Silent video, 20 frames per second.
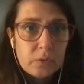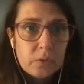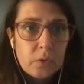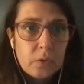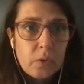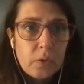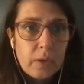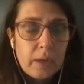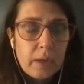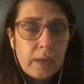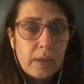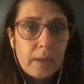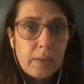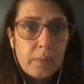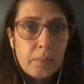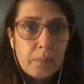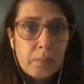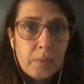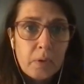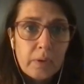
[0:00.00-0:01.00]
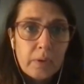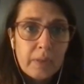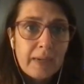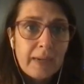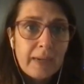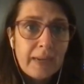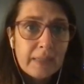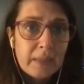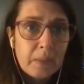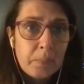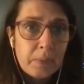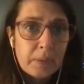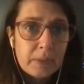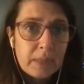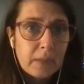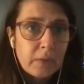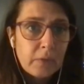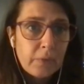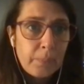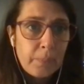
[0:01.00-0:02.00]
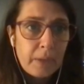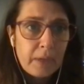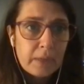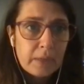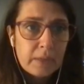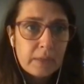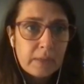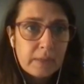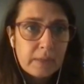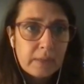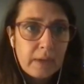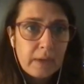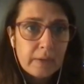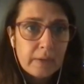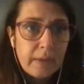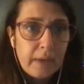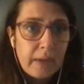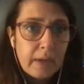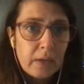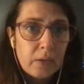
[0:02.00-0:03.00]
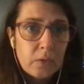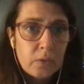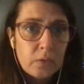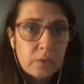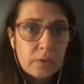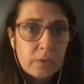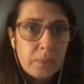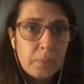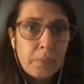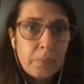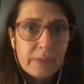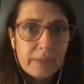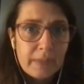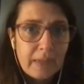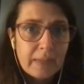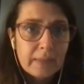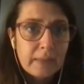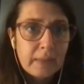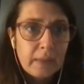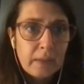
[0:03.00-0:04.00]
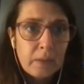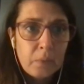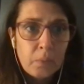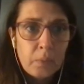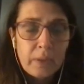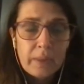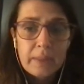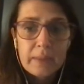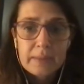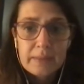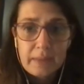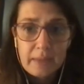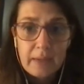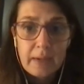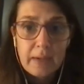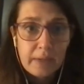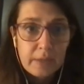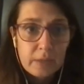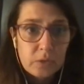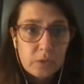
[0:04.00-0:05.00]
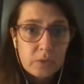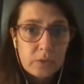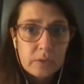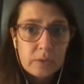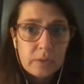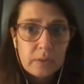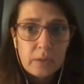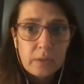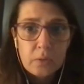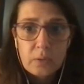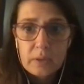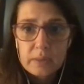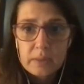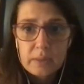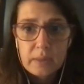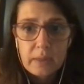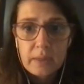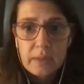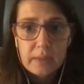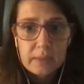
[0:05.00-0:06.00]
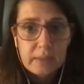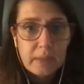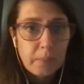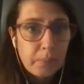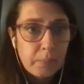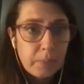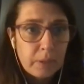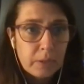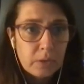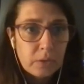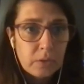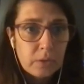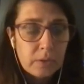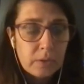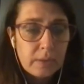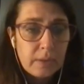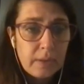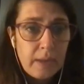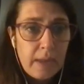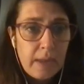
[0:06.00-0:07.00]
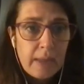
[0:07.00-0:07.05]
So more than 80% of patients are diagnosed presenting with the skin lesions. You can see here some pictures.